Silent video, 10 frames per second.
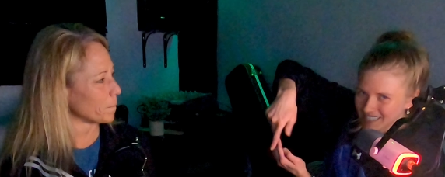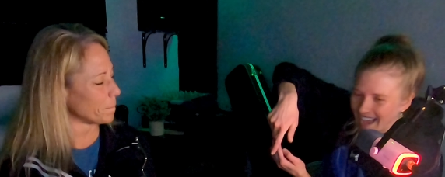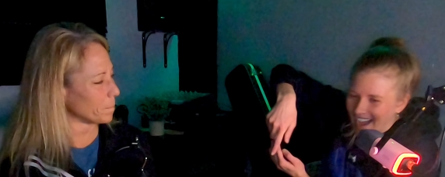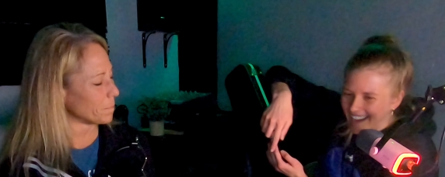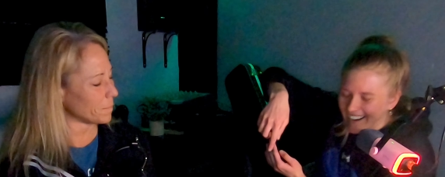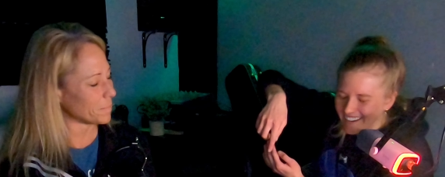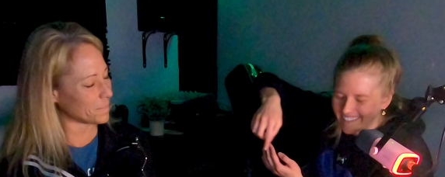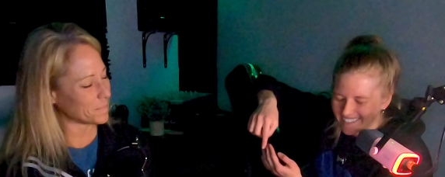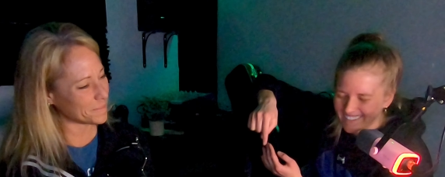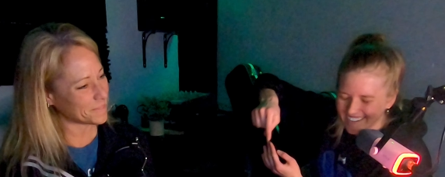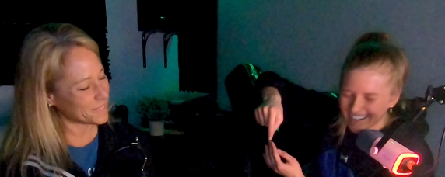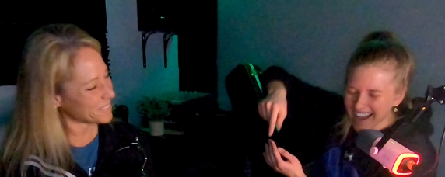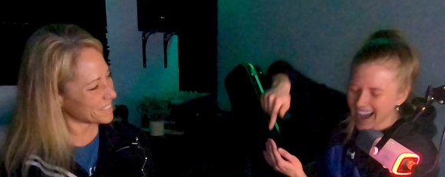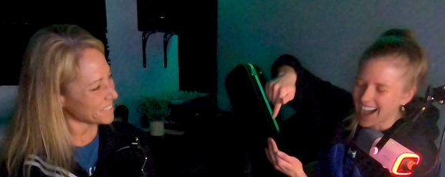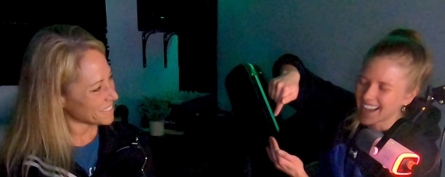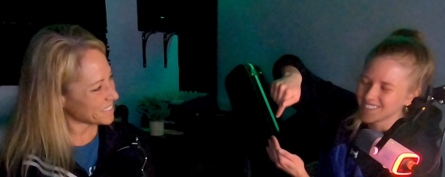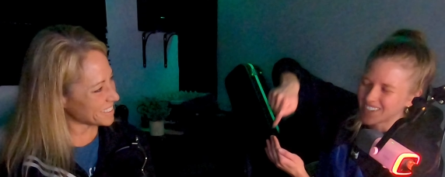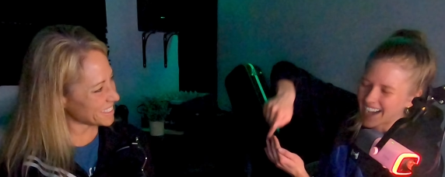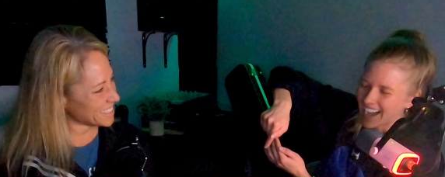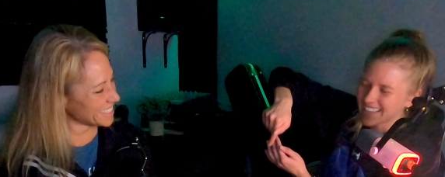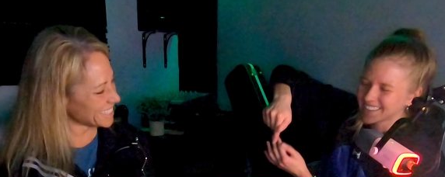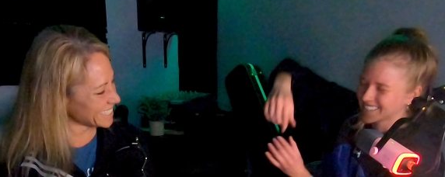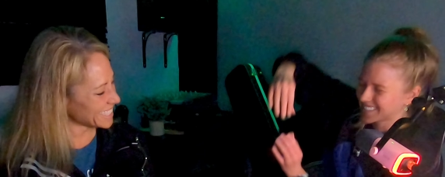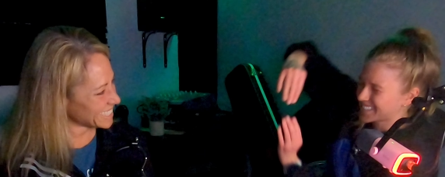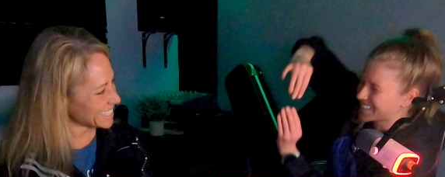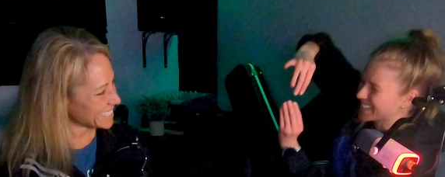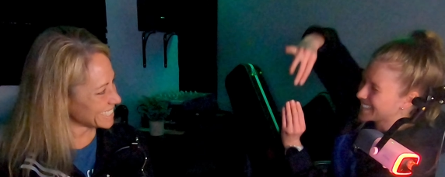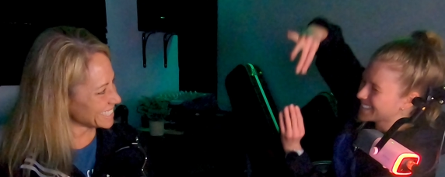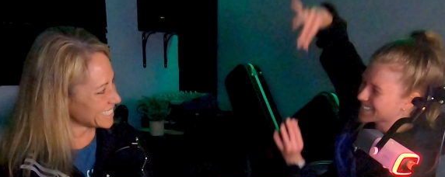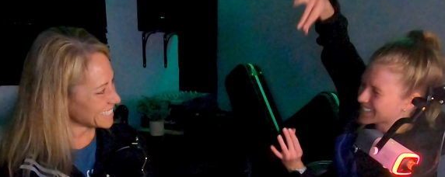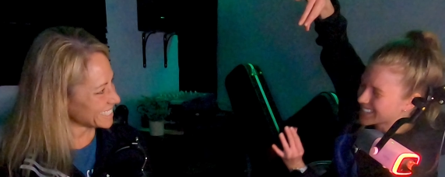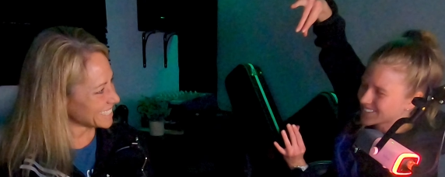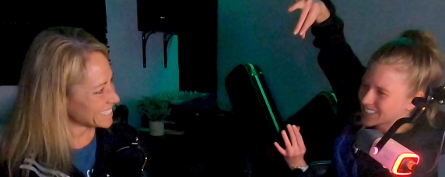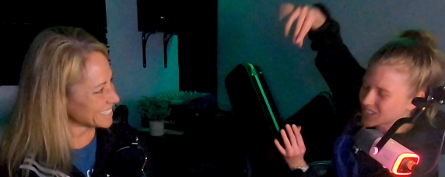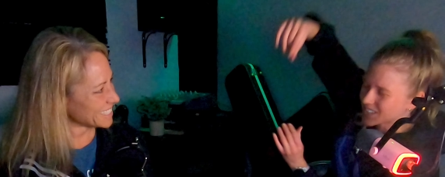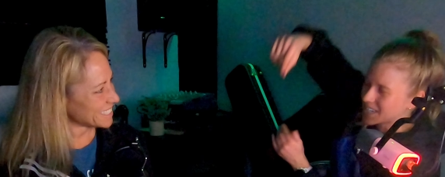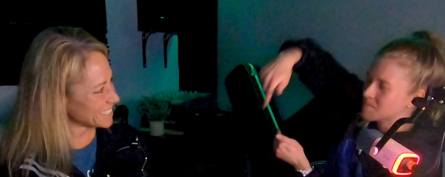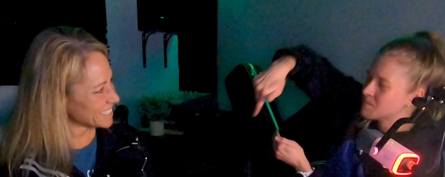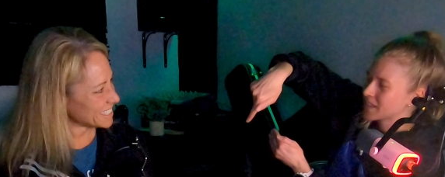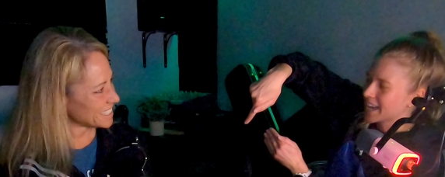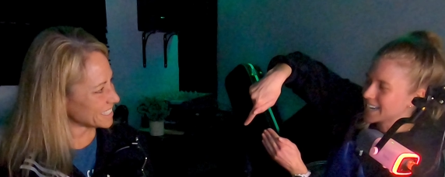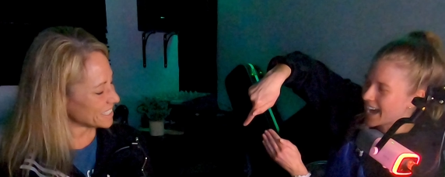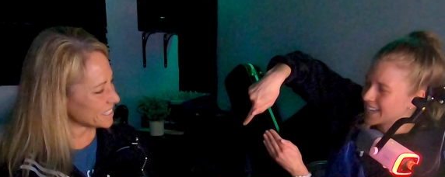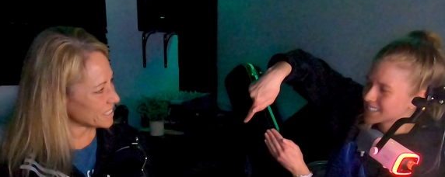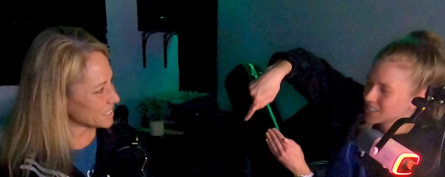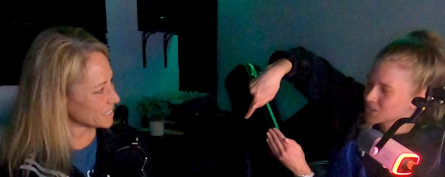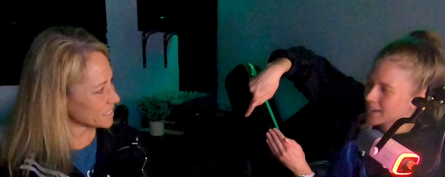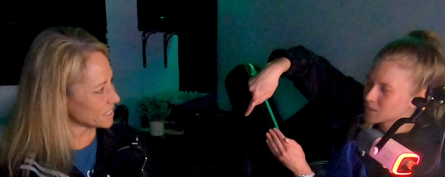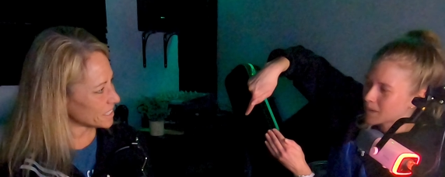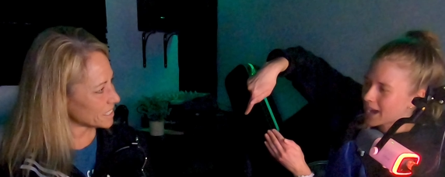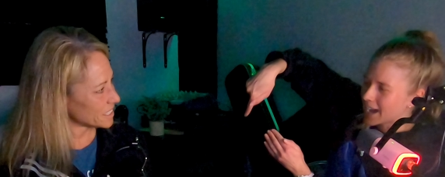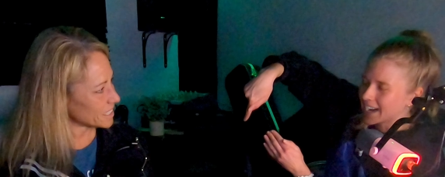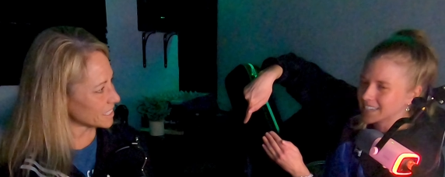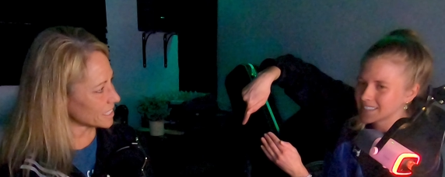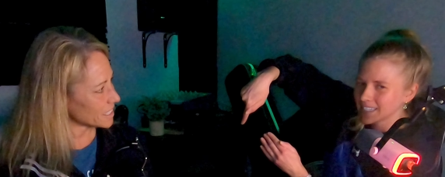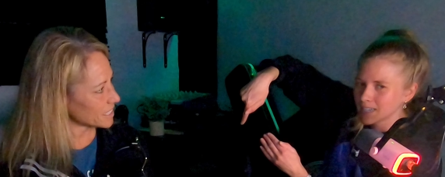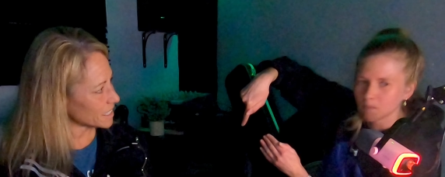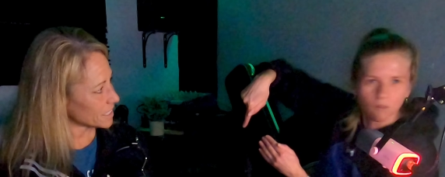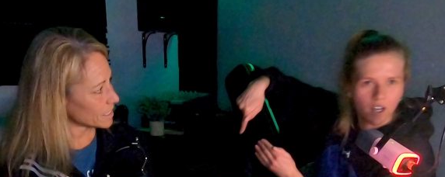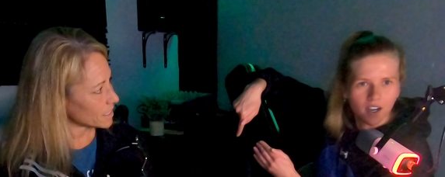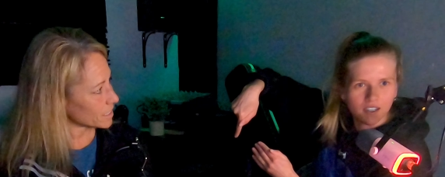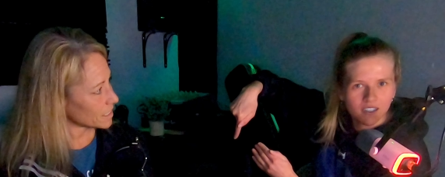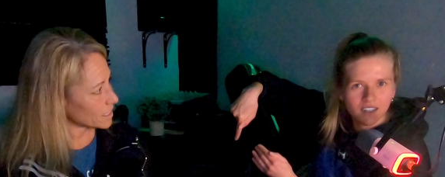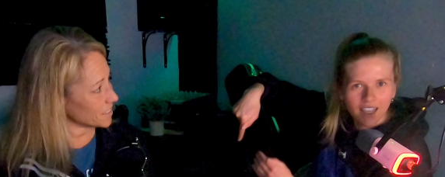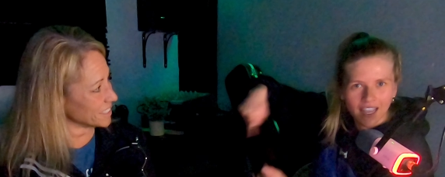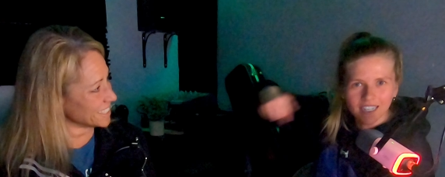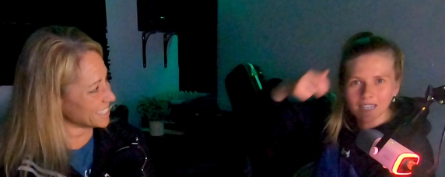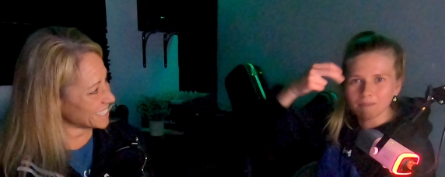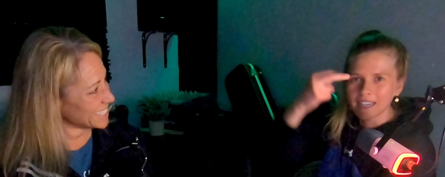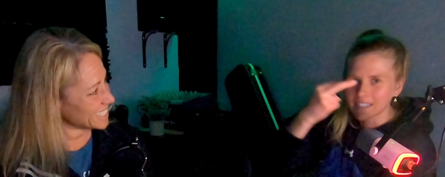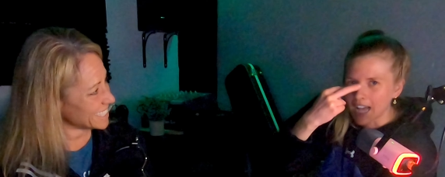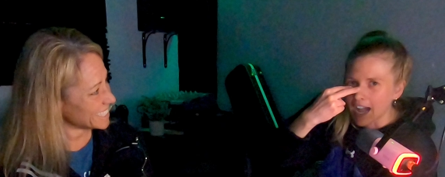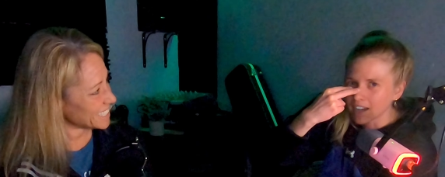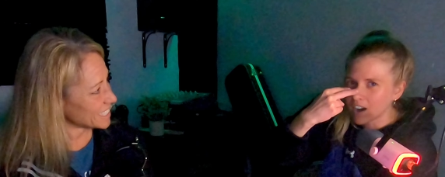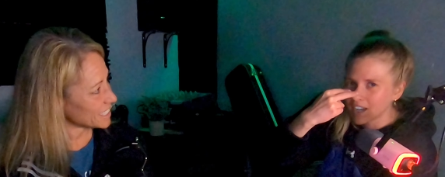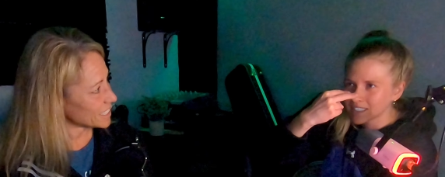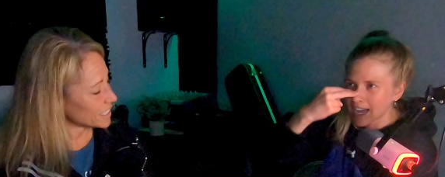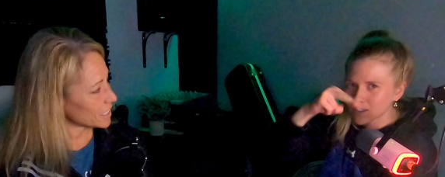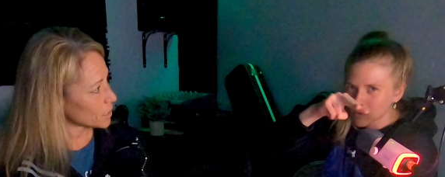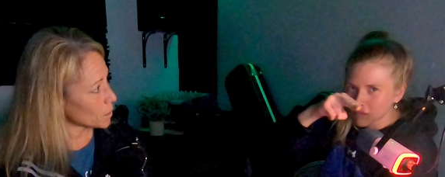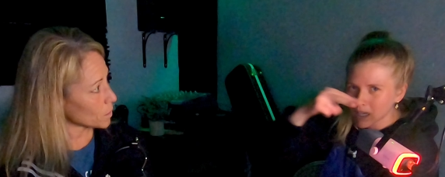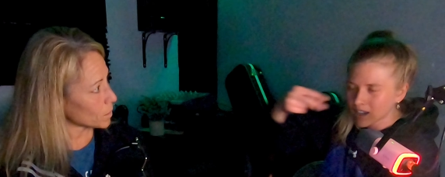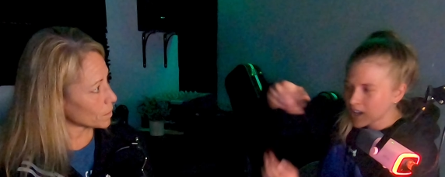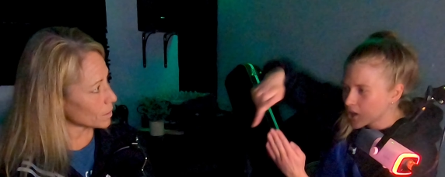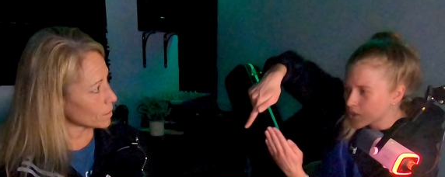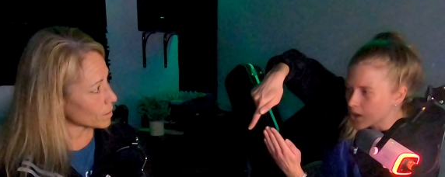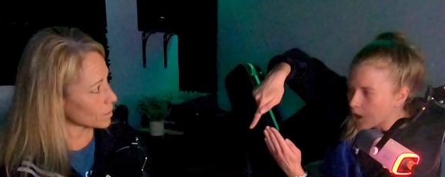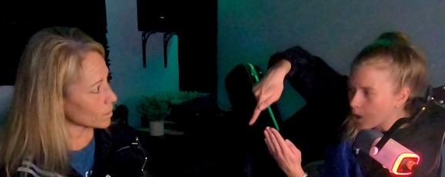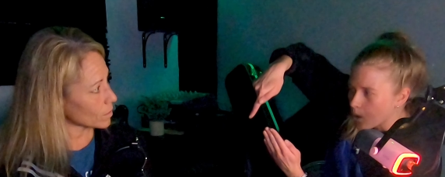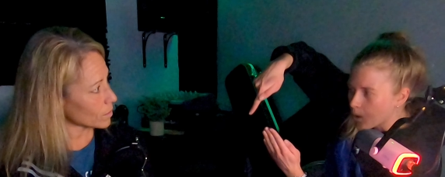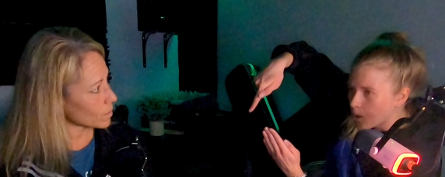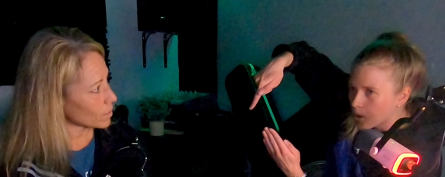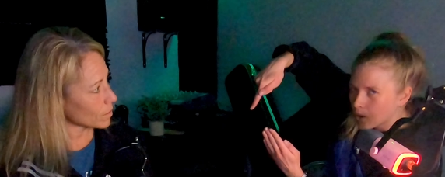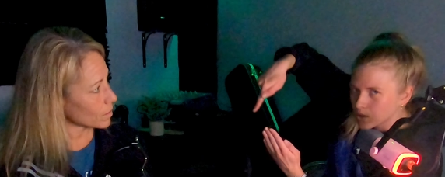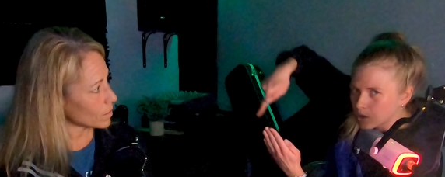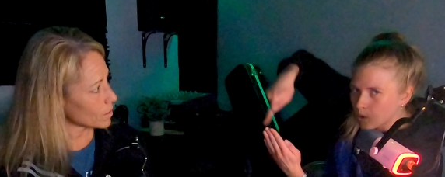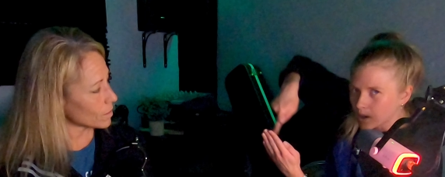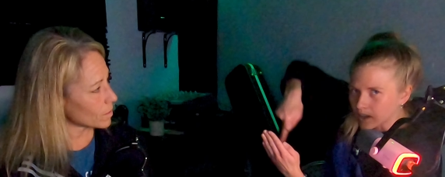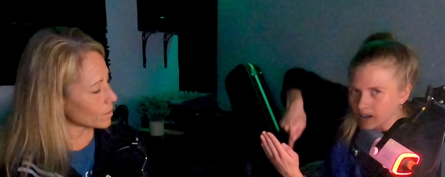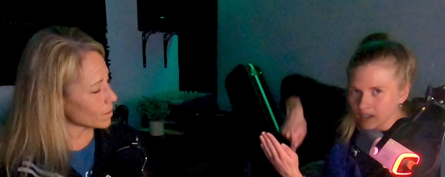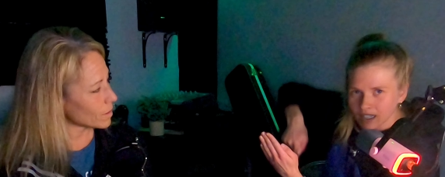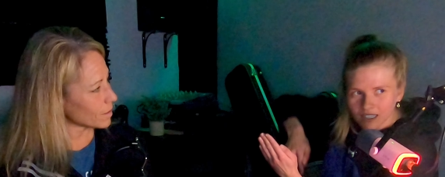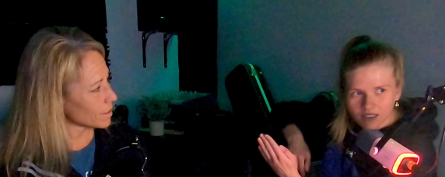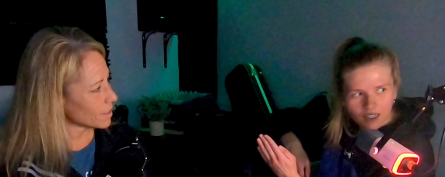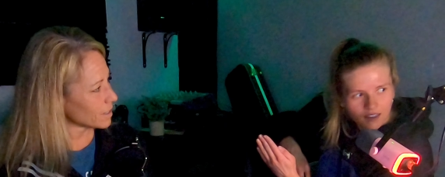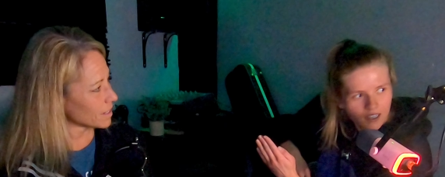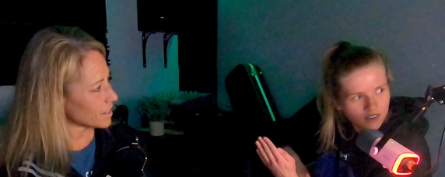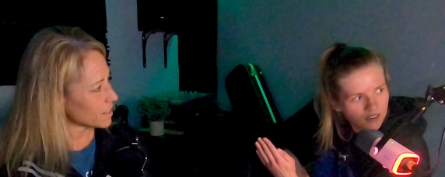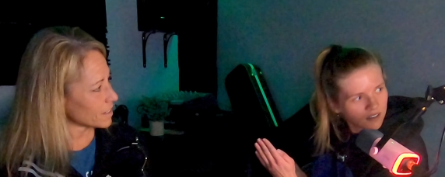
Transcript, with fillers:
Speaker 1: down. I'm behind this skinny stick of a tree. And as he drives by, I see him look and he makes eye contact with me the whole corner. He's like this.